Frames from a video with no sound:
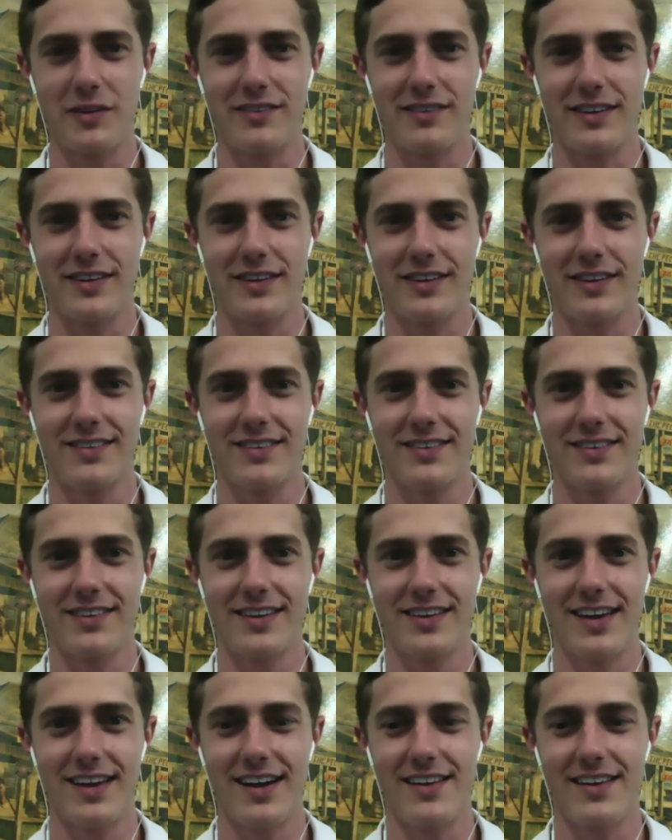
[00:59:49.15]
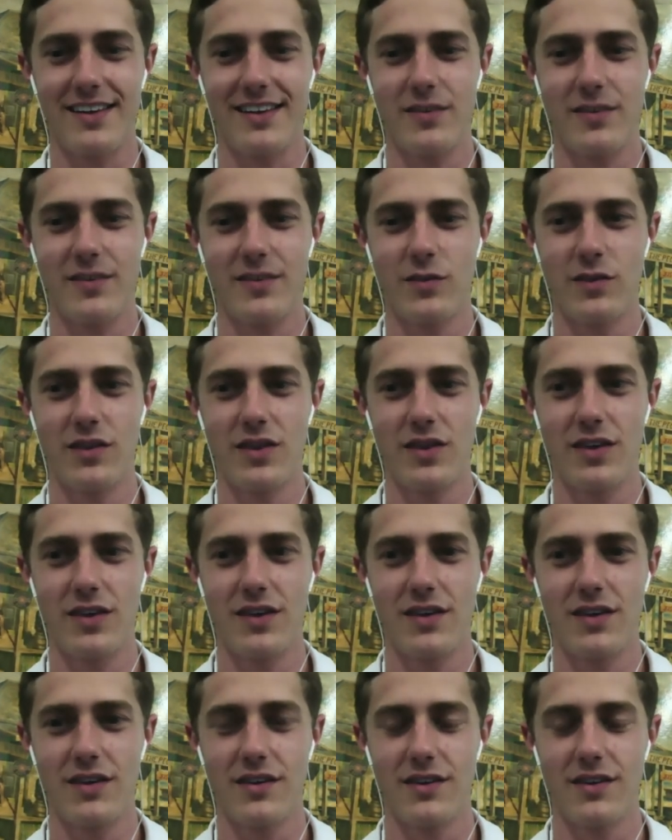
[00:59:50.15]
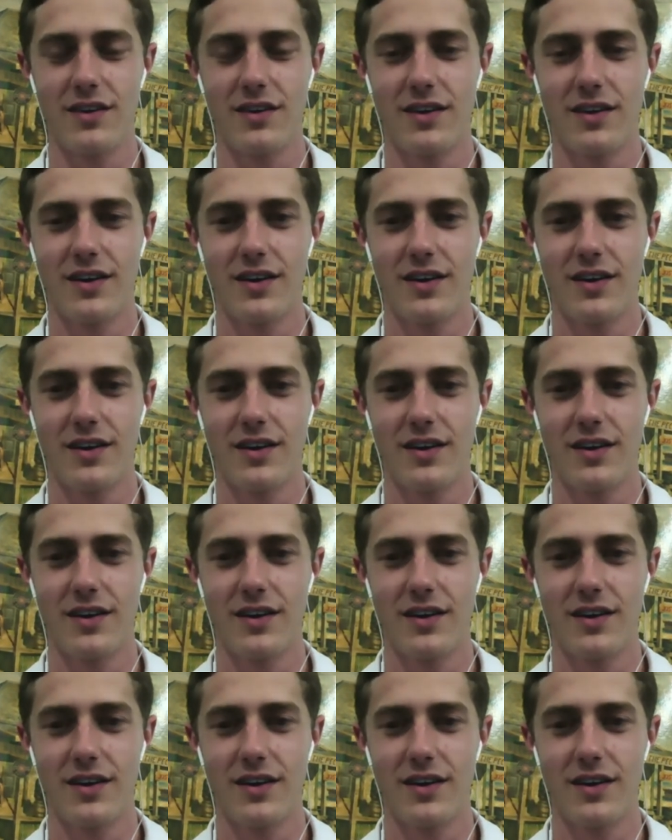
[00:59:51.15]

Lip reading: but it's like, yeah, even the